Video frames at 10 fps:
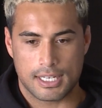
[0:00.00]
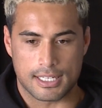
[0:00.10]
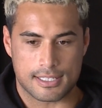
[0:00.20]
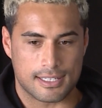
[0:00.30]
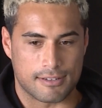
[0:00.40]

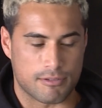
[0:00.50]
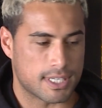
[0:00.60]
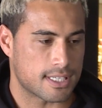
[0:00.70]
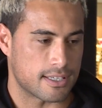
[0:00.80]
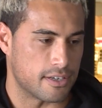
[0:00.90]
it's a
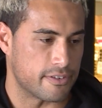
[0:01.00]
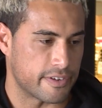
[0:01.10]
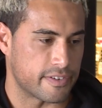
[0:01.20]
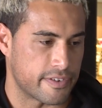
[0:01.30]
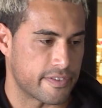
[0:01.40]
risk, you know,
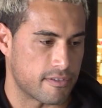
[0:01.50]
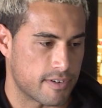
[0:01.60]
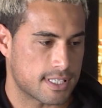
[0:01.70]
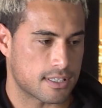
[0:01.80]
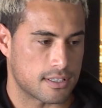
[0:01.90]
50-50
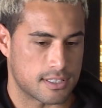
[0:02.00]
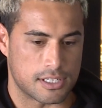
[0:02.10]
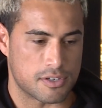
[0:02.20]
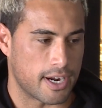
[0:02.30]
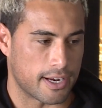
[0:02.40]
risk to
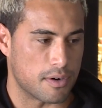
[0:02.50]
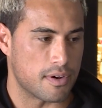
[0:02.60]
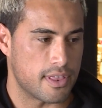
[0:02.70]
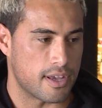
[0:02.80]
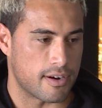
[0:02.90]
try and go
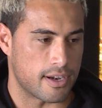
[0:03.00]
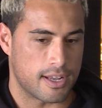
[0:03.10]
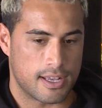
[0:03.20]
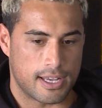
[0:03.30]
in there and